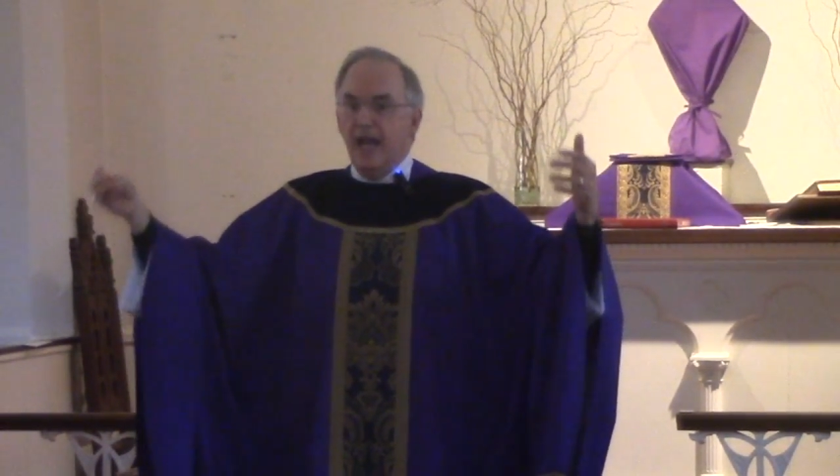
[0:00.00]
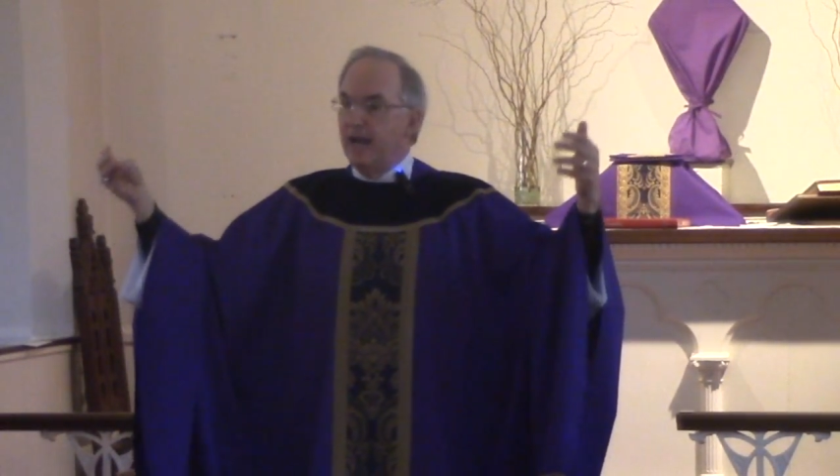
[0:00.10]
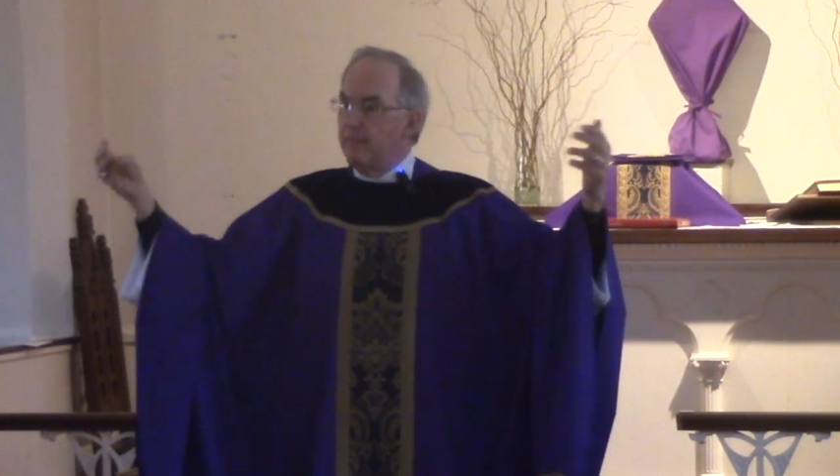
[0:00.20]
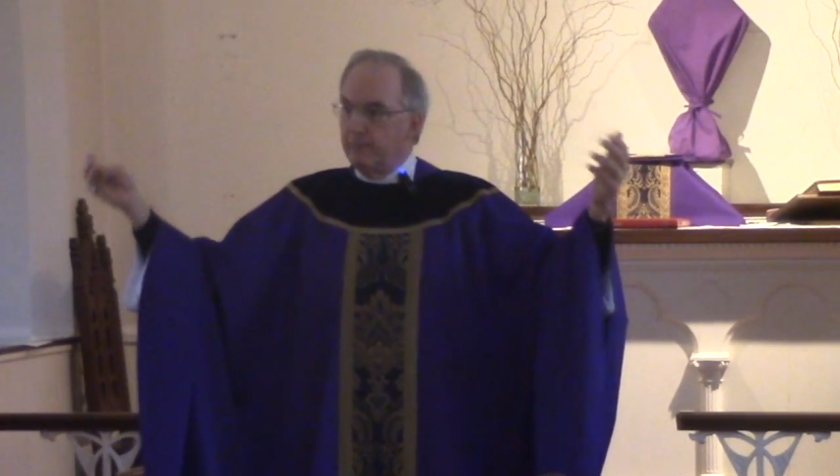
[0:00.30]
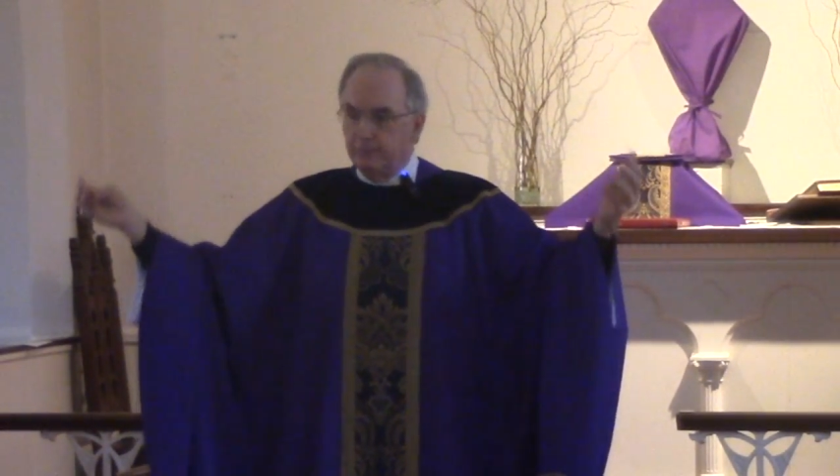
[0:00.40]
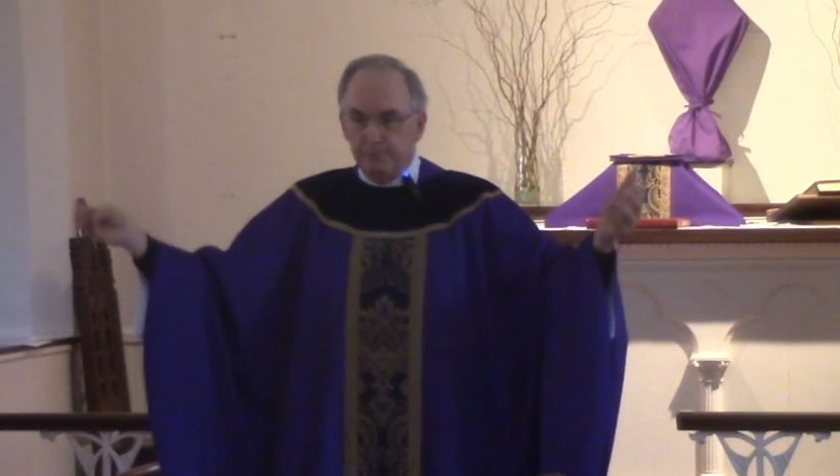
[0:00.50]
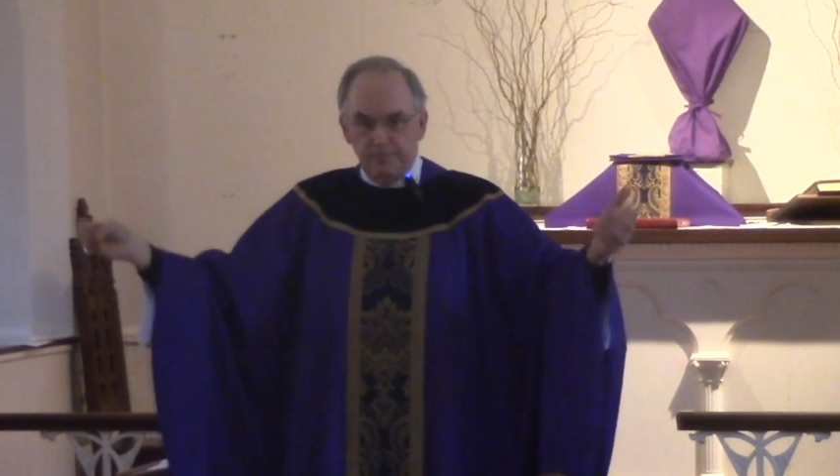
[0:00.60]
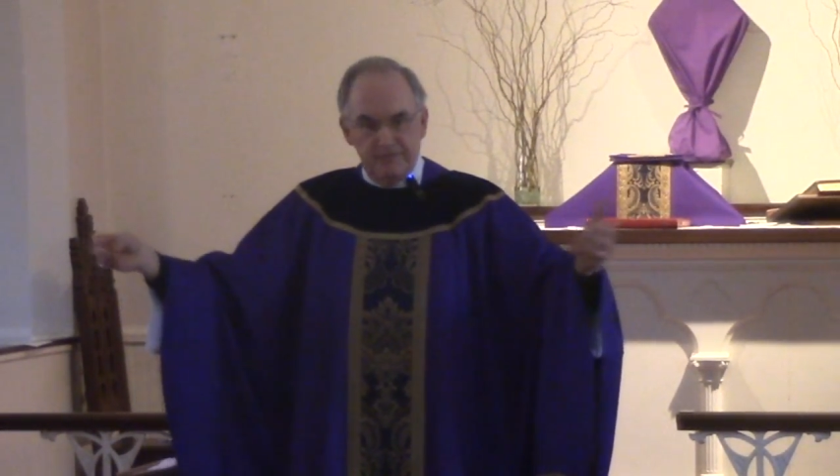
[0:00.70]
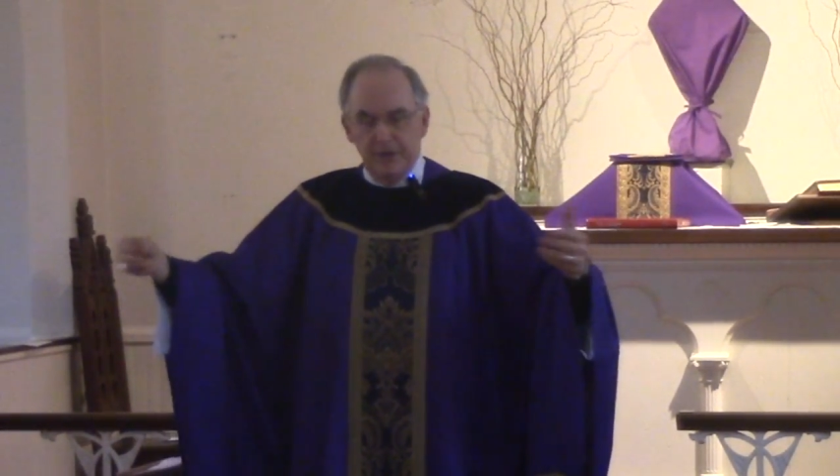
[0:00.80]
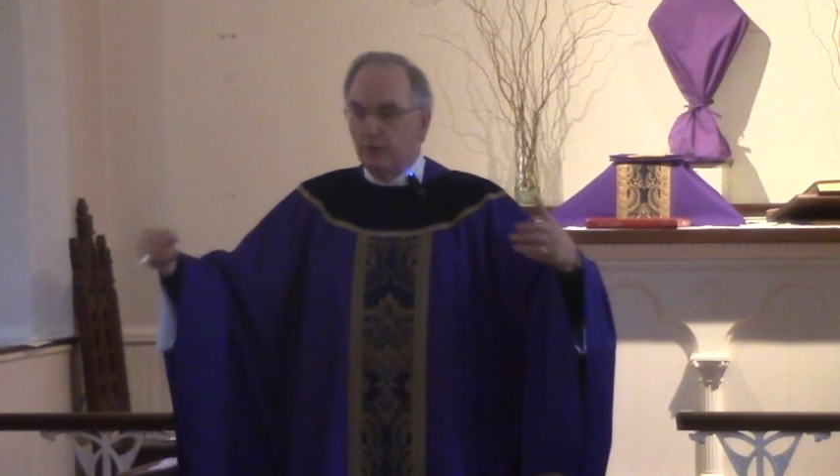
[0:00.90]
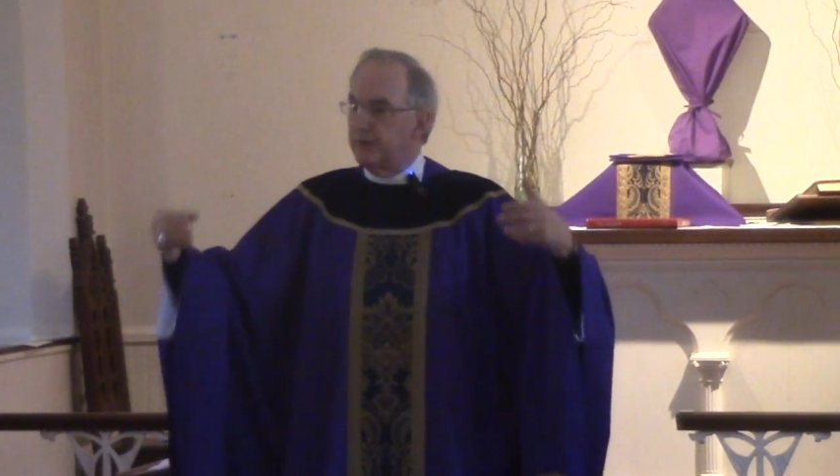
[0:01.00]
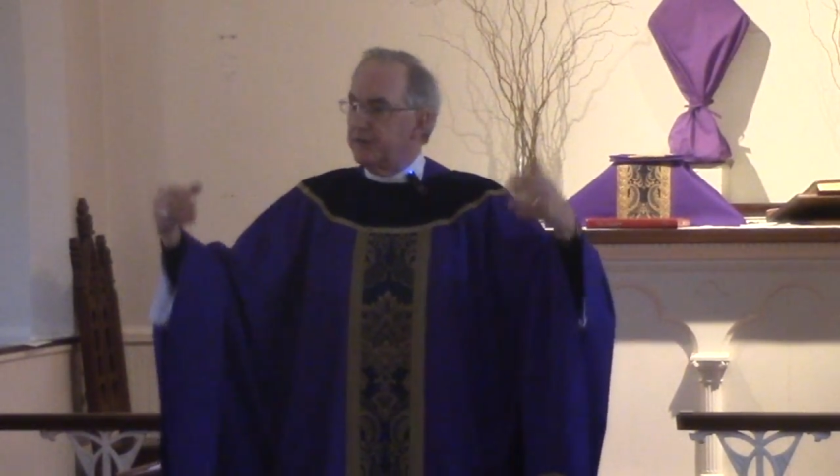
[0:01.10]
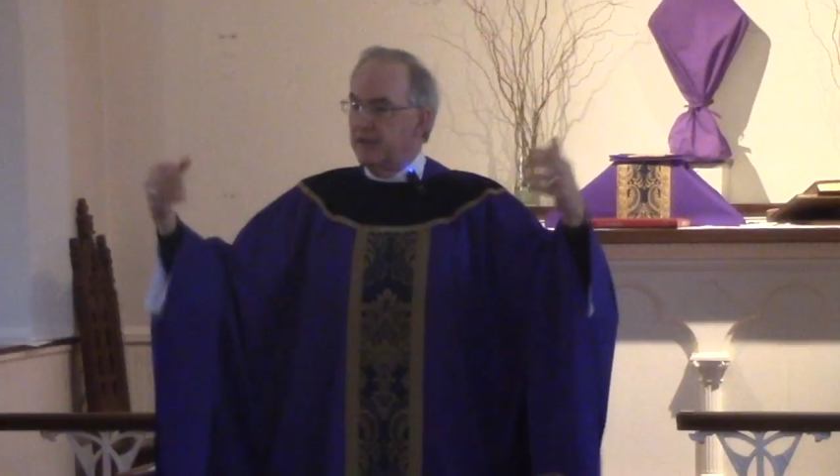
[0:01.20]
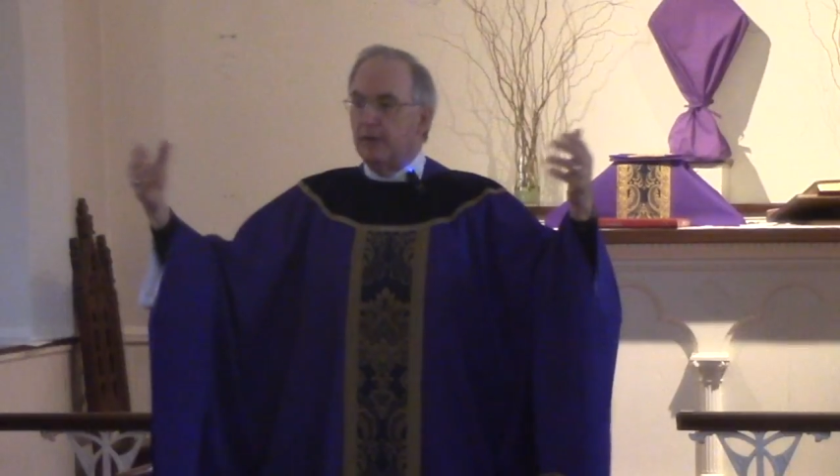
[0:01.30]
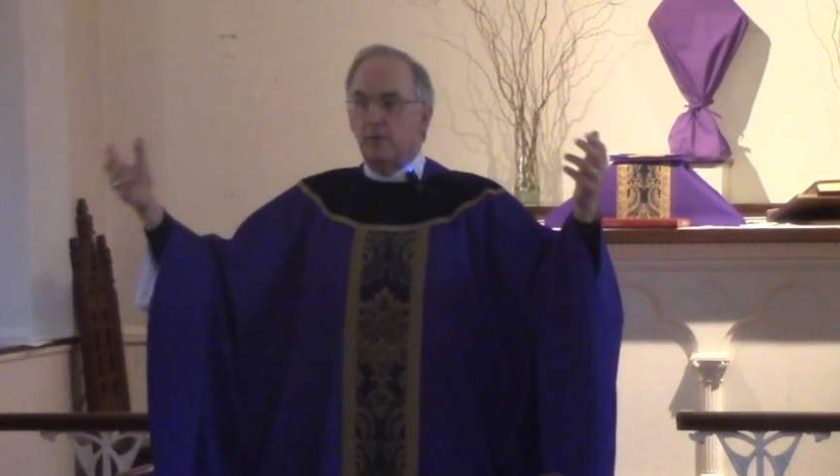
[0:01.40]
and it
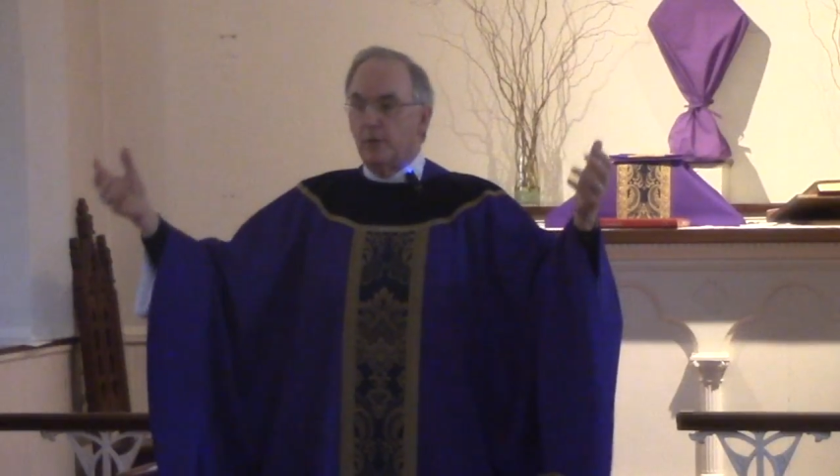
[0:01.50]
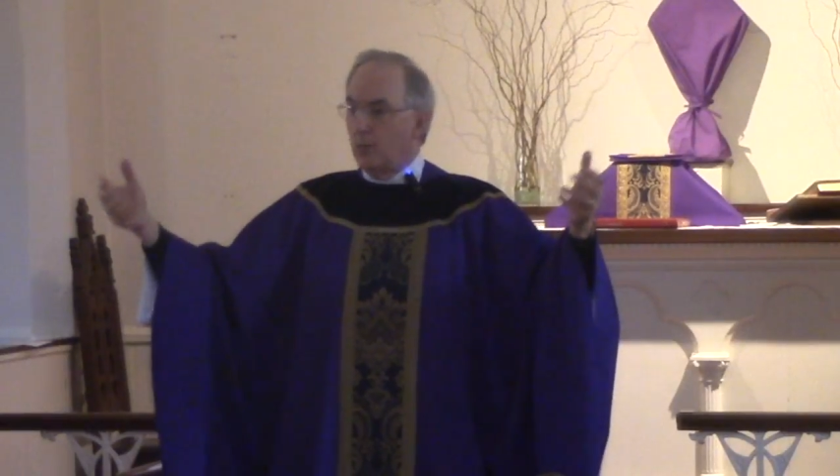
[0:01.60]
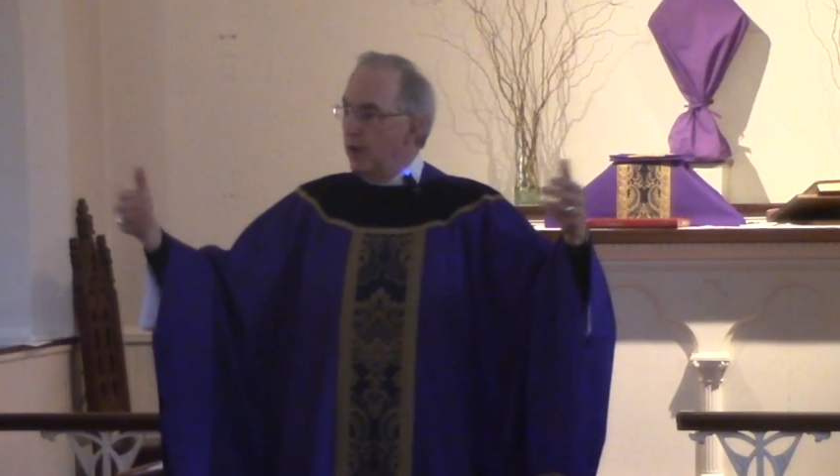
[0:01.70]
fills in with